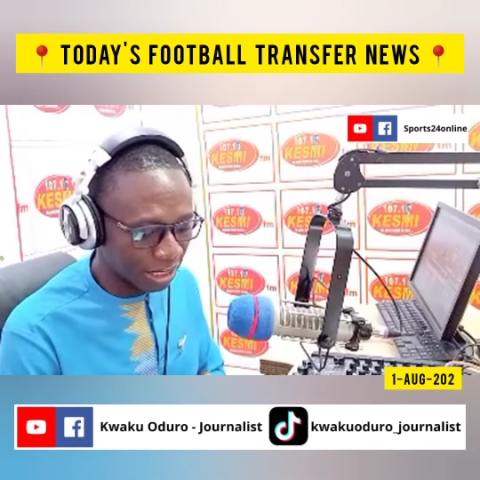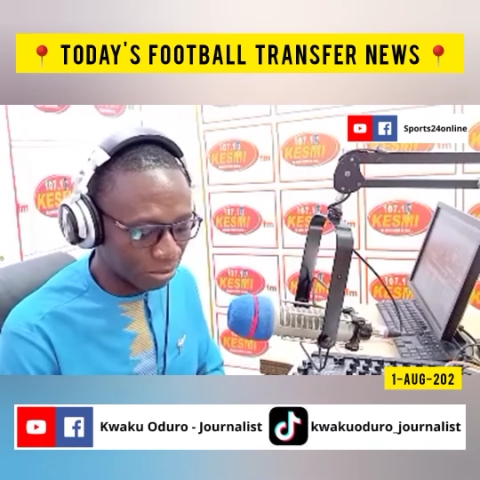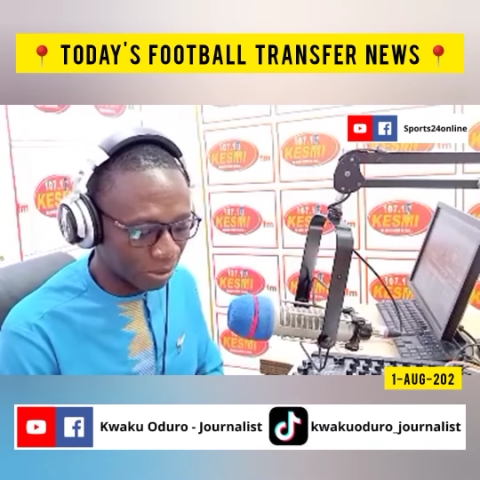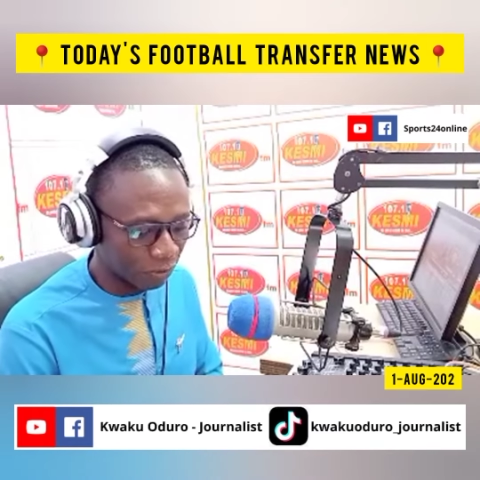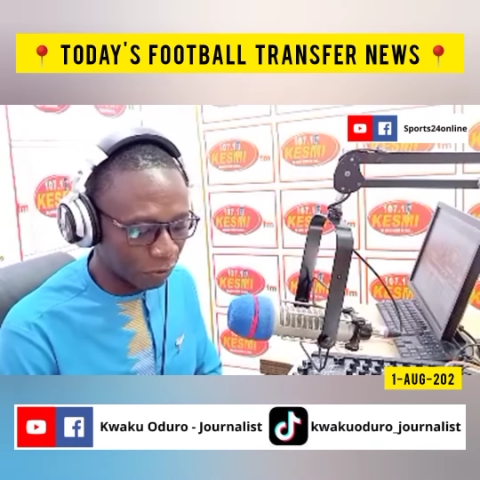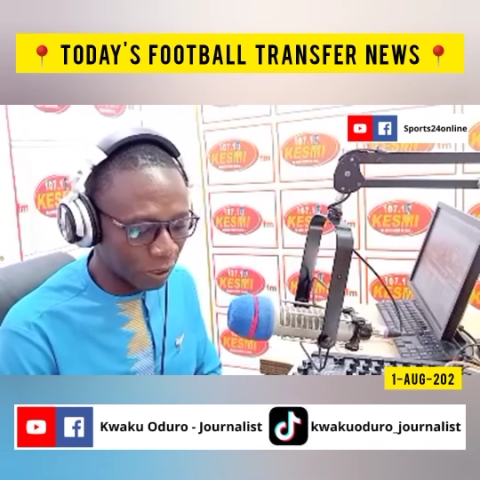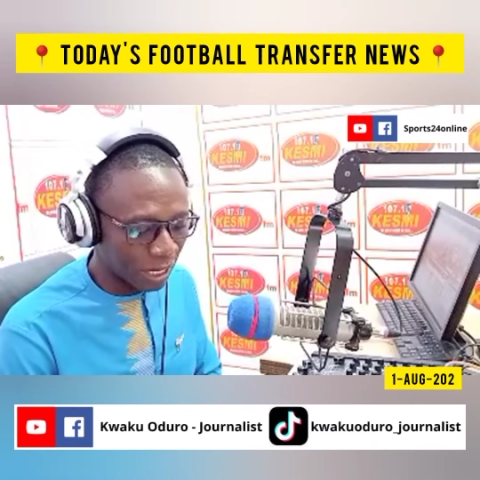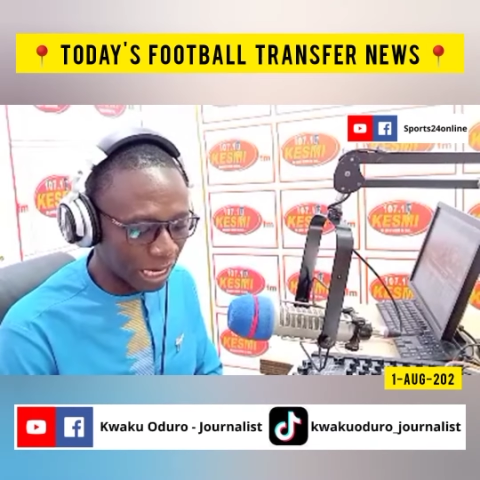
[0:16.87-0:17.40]

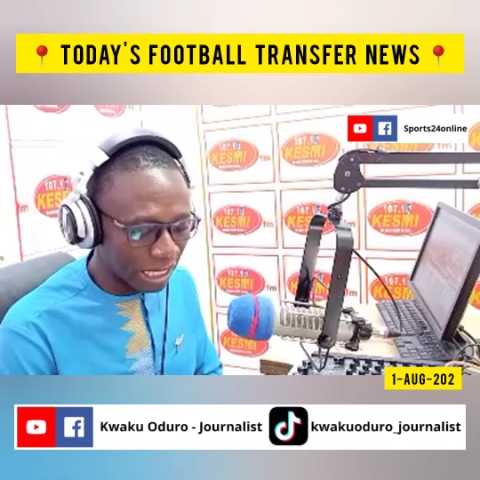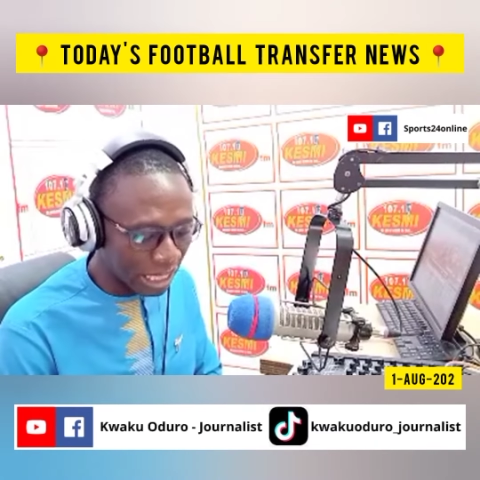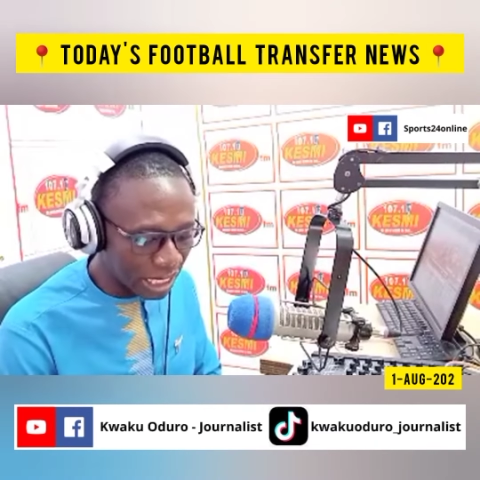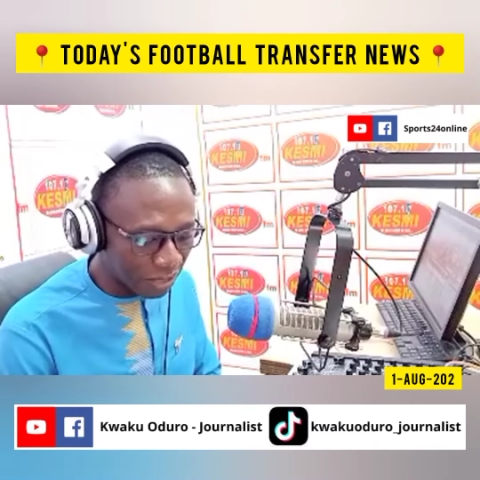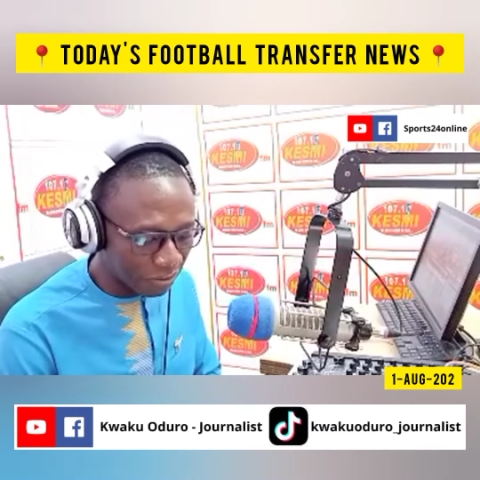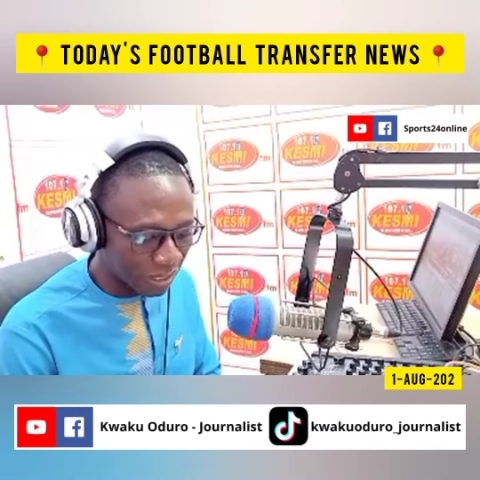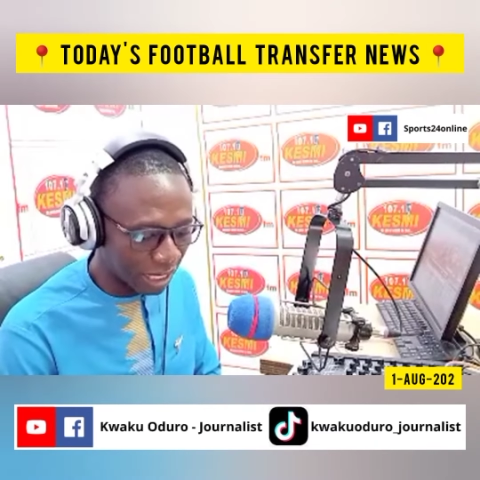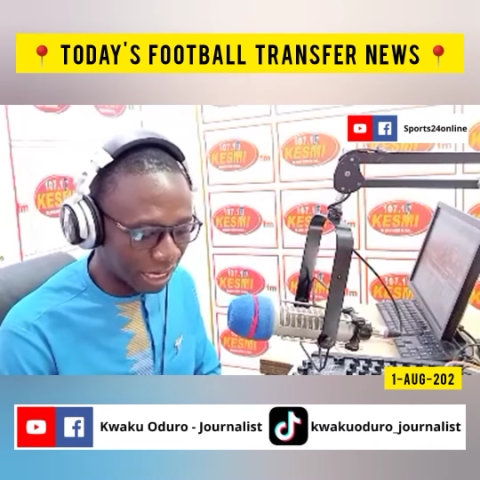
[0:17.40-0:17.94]
midfielder
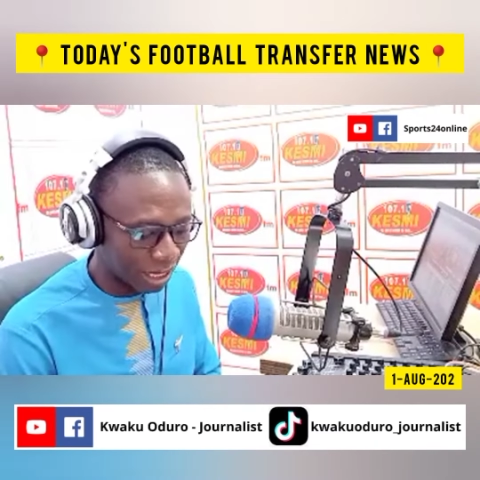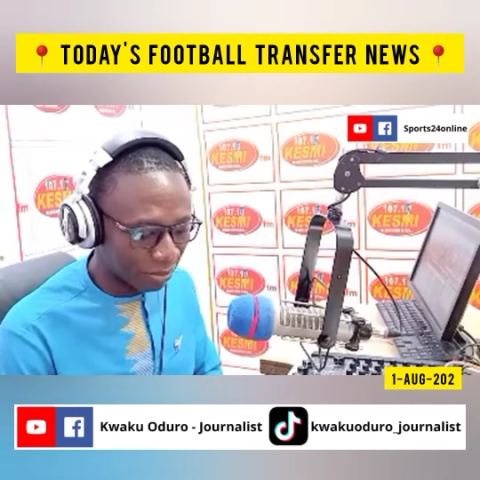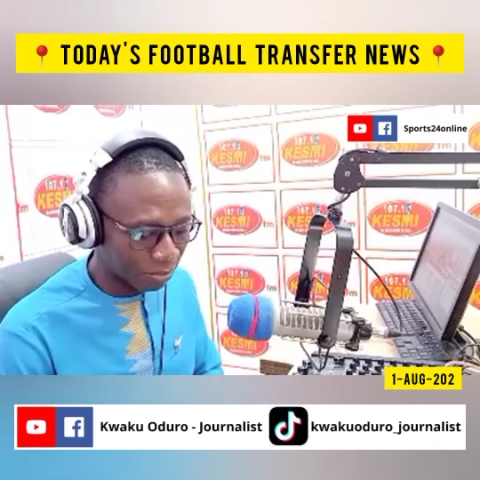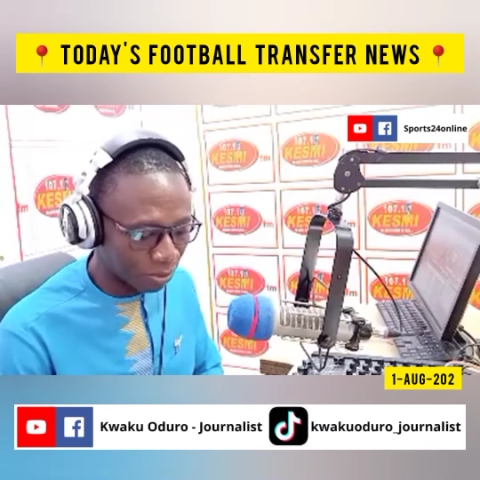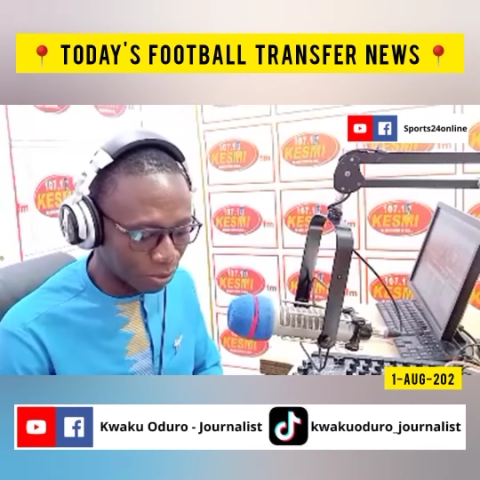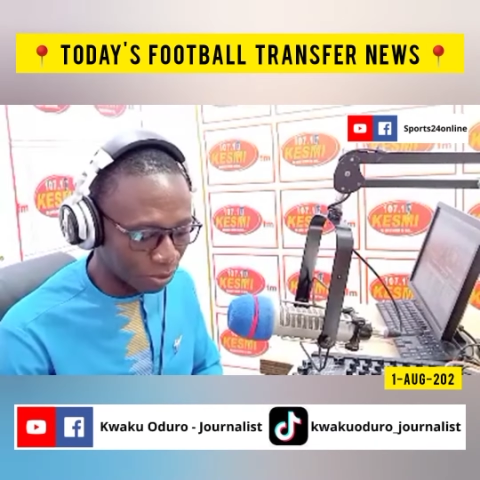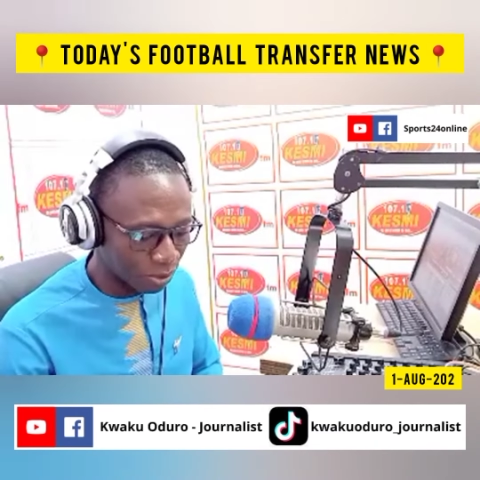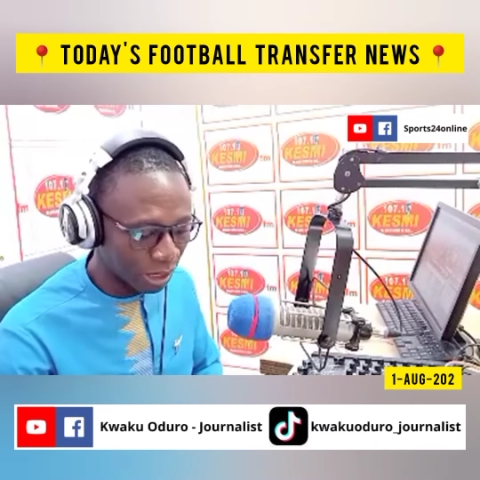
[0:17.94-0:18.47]
leaves the Camp
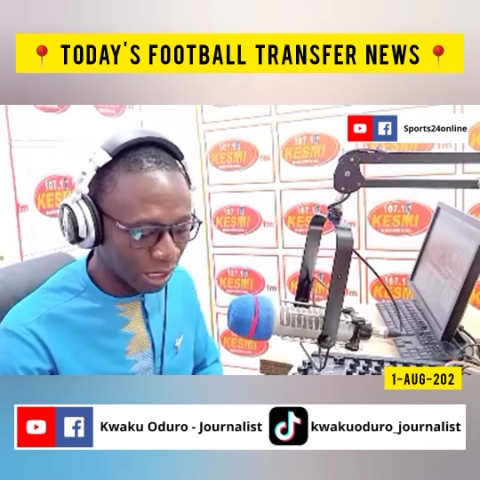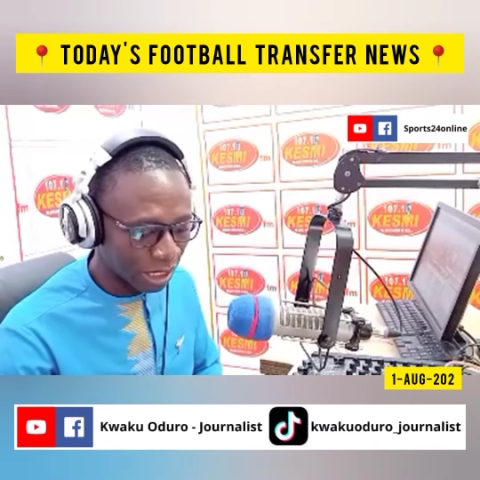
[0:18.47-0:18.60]
Nou.